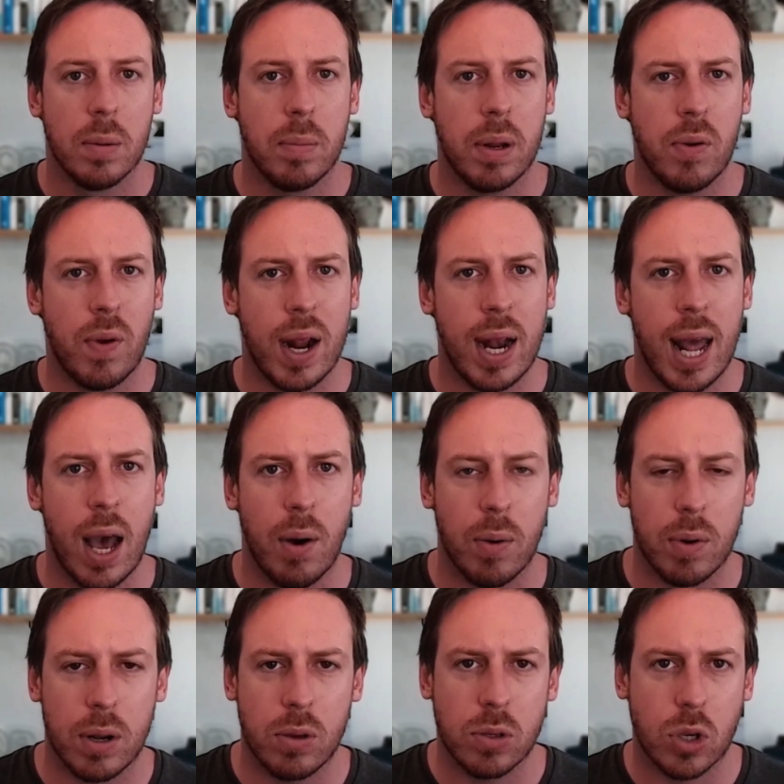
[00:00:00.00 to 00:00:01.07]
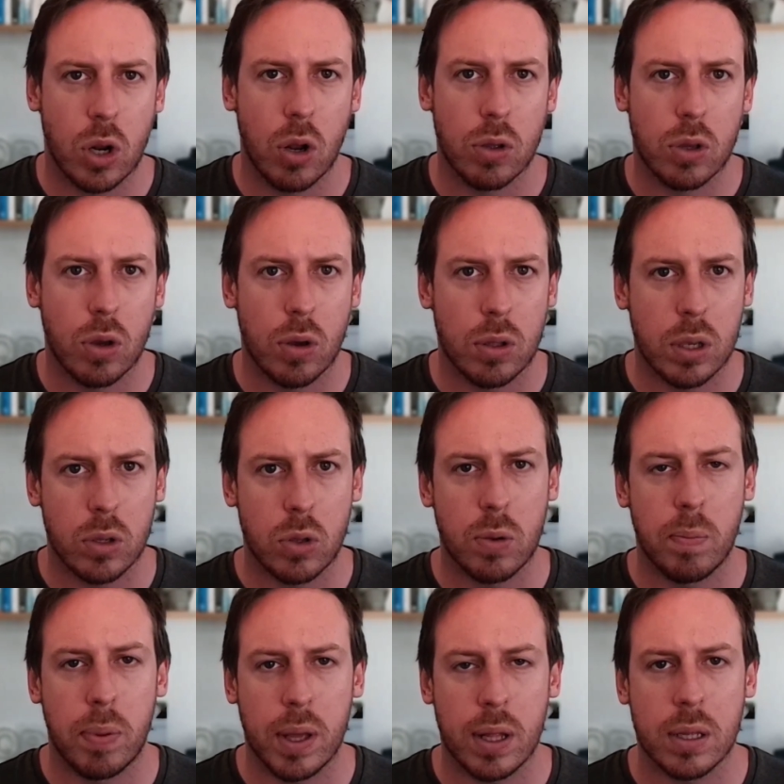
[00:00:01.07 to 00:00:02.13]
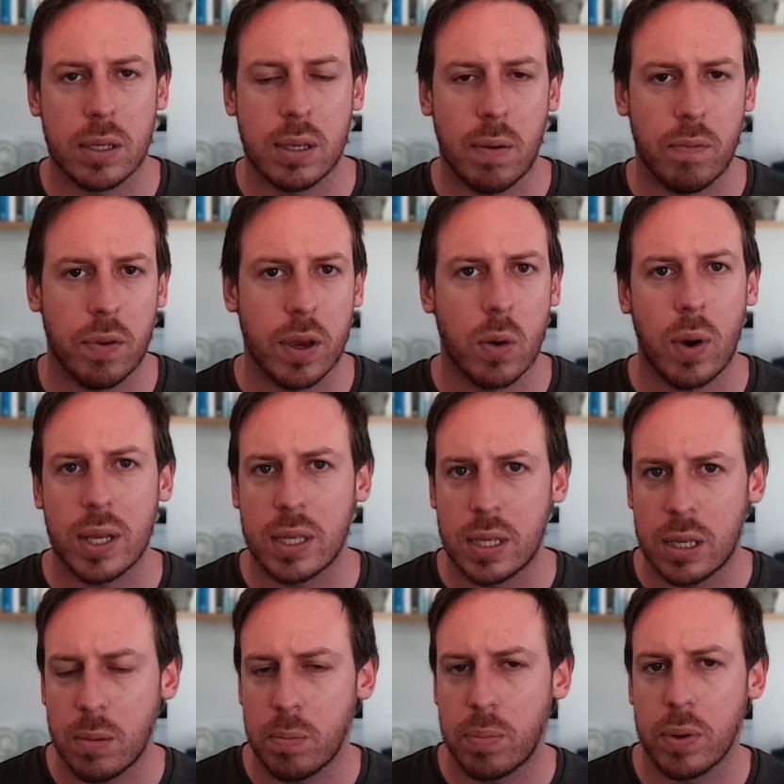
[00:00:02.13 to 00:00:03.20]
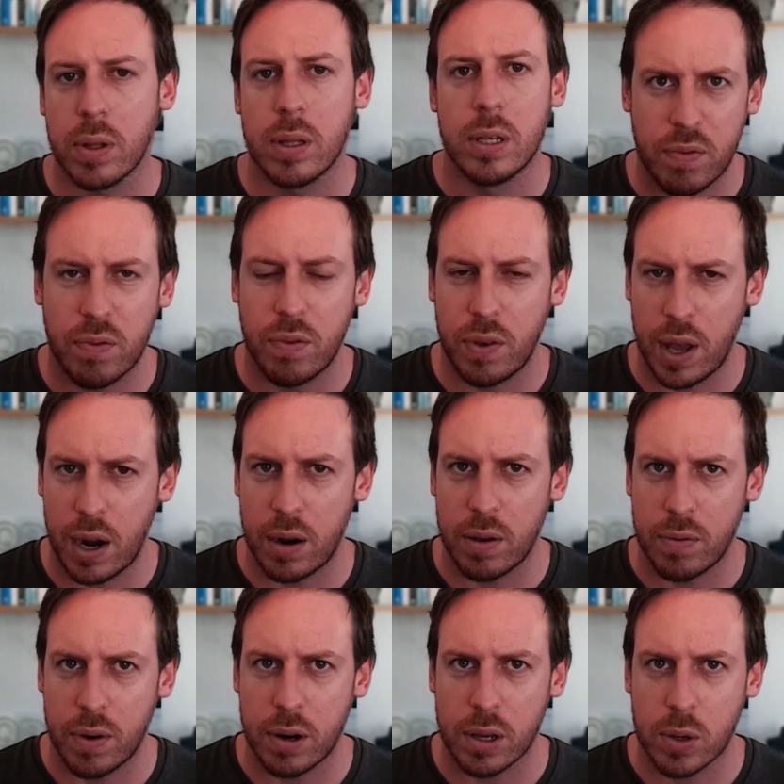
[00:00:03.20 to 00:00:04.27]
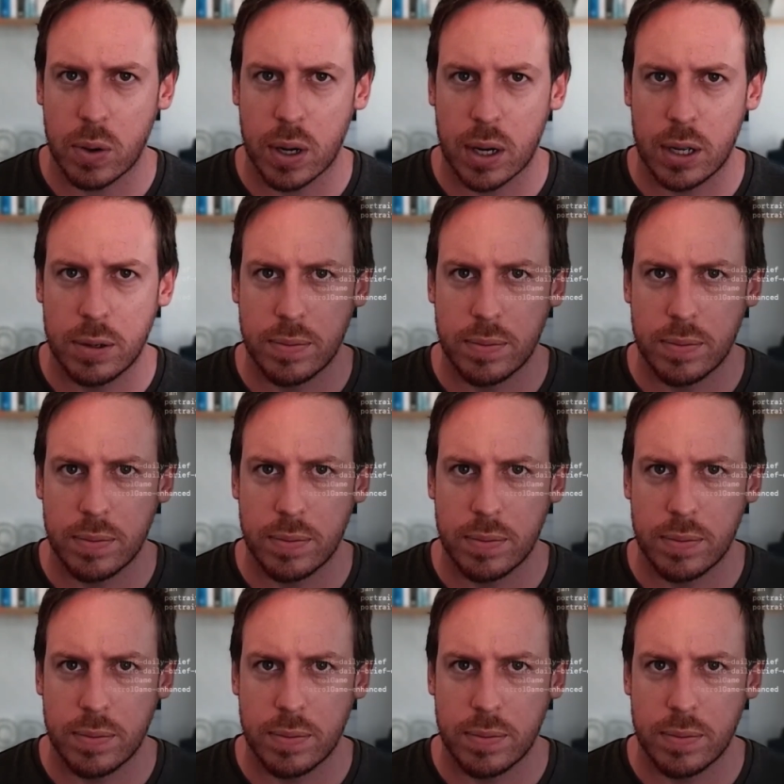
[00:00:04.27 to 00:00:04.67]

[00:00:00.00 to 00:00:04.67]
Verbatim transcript: But right now I want to use Claude Code to build something quite simple very, very quickly.